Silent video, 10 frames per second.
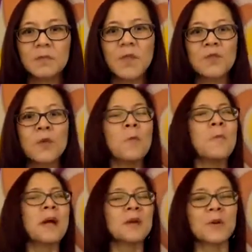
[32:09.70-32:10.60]
No
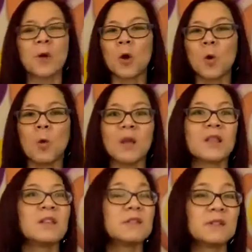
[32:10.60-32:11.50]
matter what
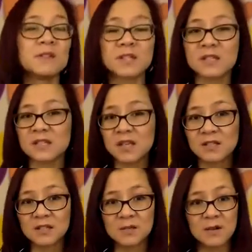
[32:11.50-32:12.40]
level of
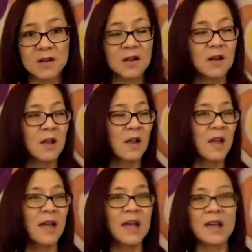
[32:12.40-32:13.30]
success you are,
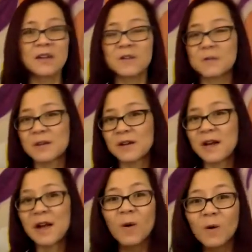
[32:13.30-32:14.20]
and no matter
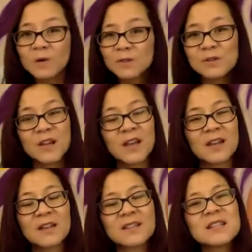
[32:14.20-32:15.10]
how old you
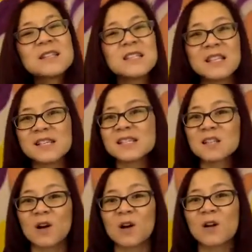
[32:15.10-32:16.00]
get, these things
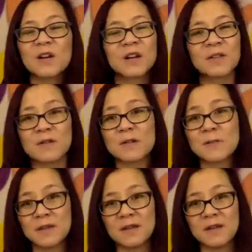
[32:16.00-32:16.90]
are going to creep
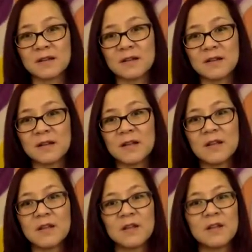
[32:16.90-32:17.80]
in.
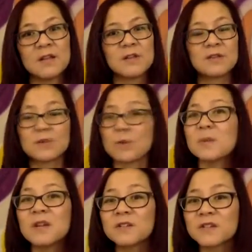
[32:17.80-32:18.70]
So don't
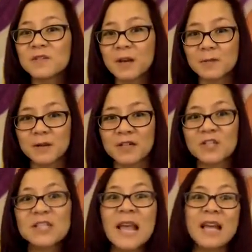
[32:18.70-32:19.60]
beat yourself up, right?
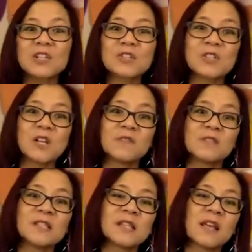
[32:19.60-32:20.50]
Just catch yourself
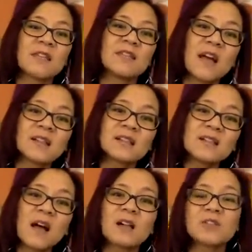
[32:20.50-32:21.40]
and say, that's
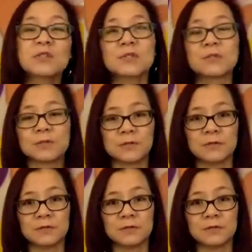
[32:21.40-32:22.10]
not true.